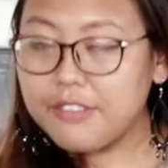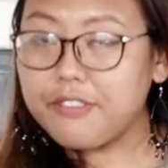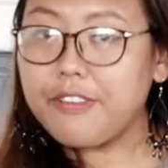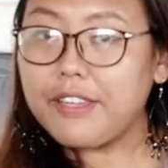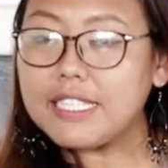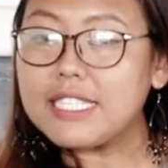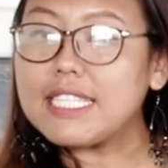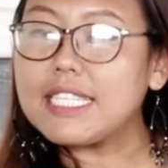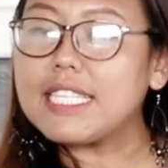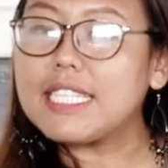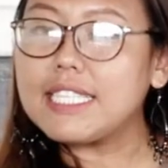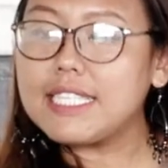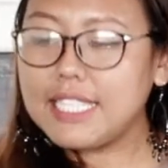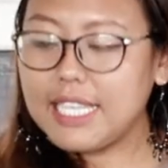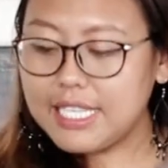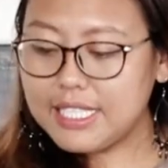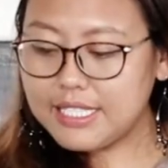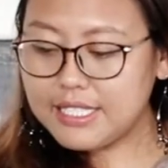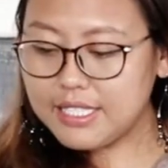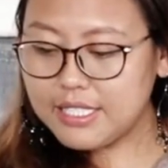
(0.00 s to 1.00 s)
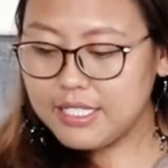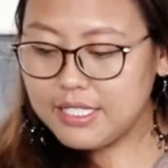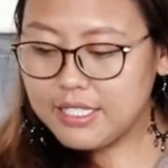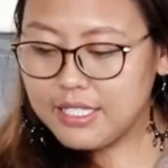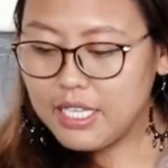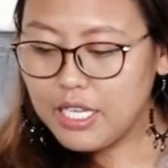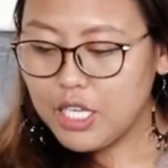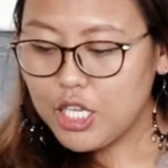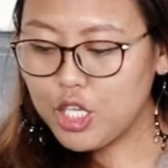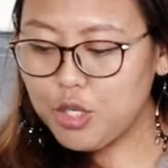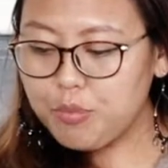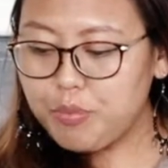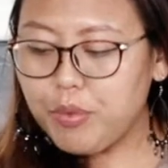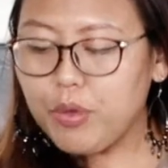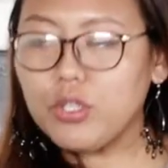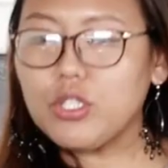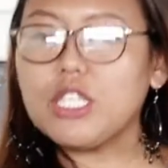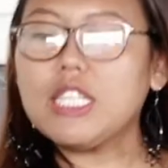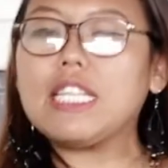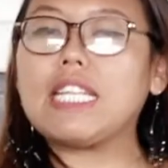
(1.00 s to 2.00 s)
facilitated
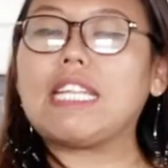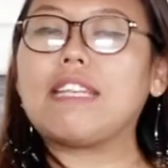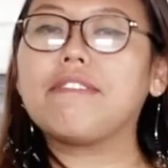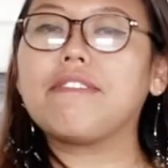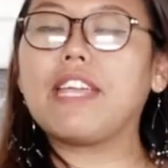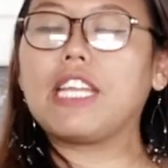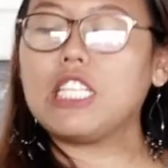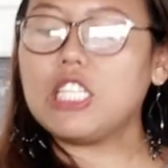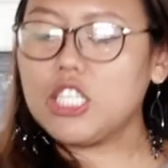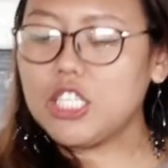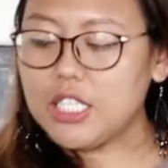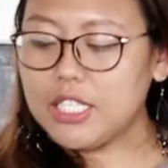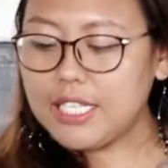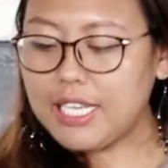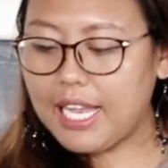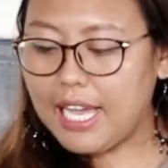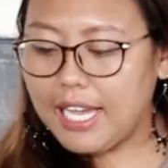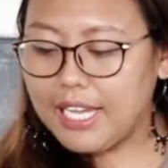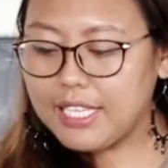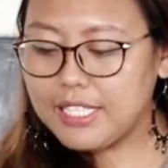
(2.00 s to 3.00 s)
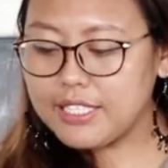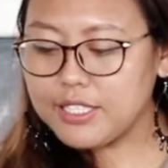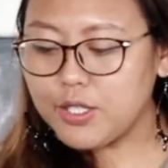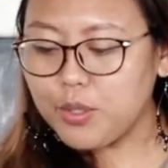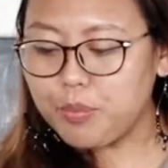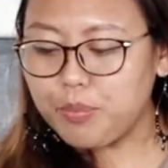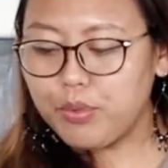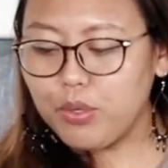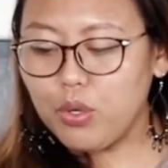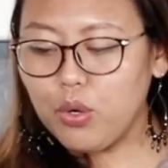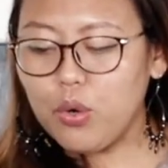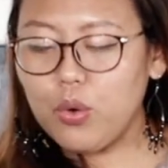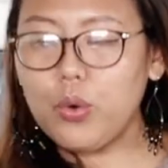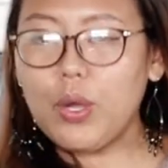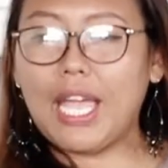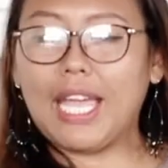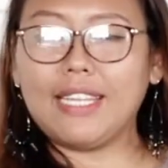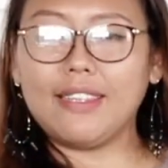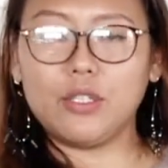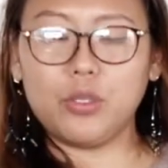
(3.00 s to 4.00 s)
important invention like the plow
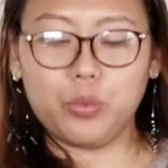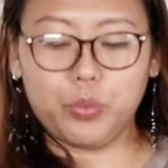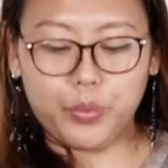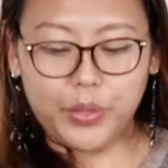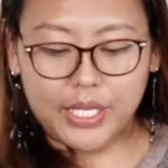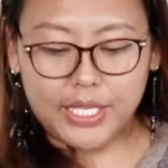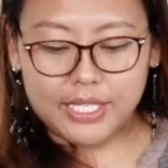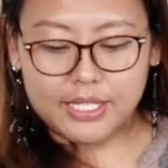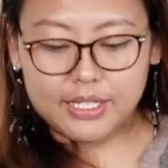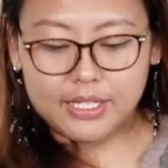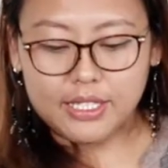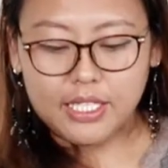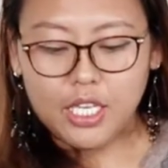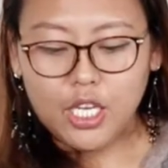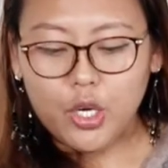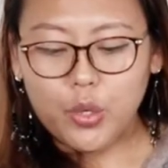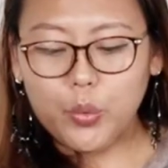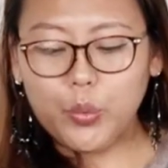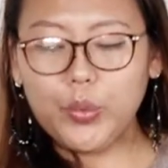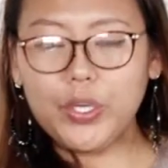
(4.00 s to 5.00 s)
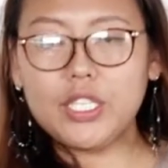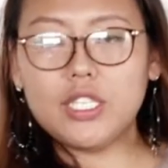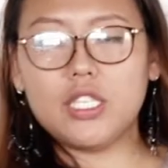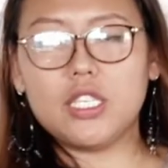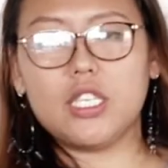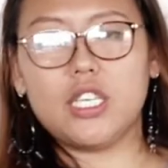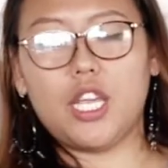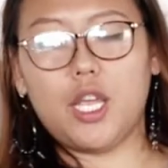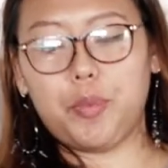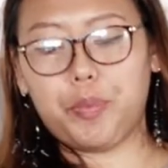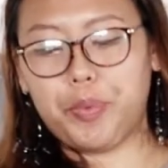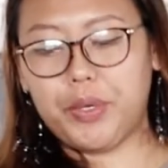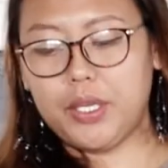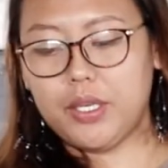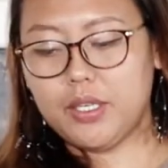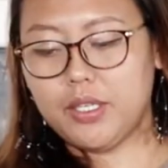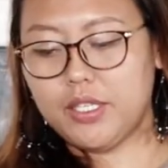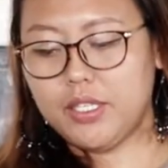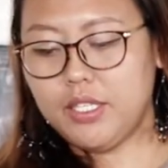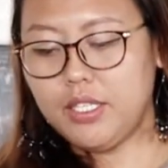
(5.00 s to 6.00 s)
and the wheel, which
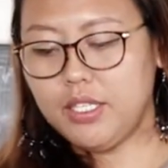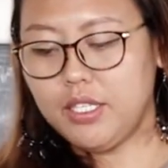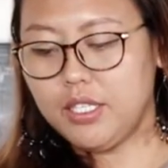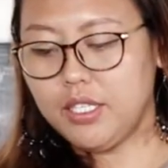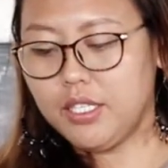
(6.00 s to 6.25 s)
appear